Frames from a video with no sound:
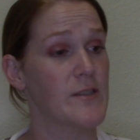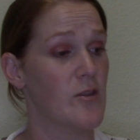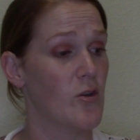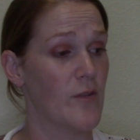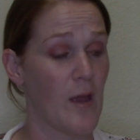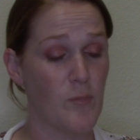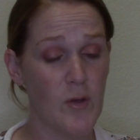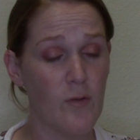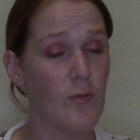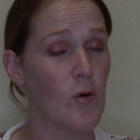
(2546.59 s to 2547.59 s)
They're that
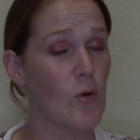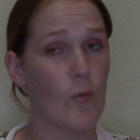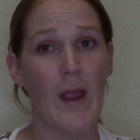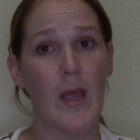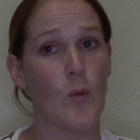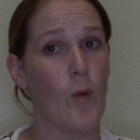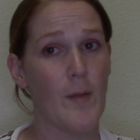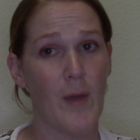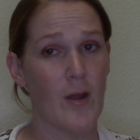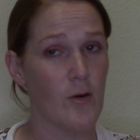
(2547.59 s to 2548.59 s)
beautiful gray and white
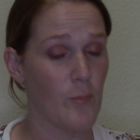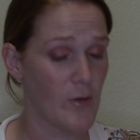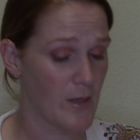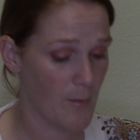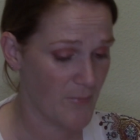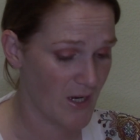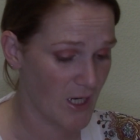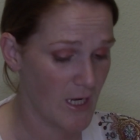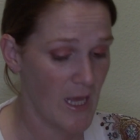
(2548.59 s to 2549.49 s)
pattern. I'll put it up there.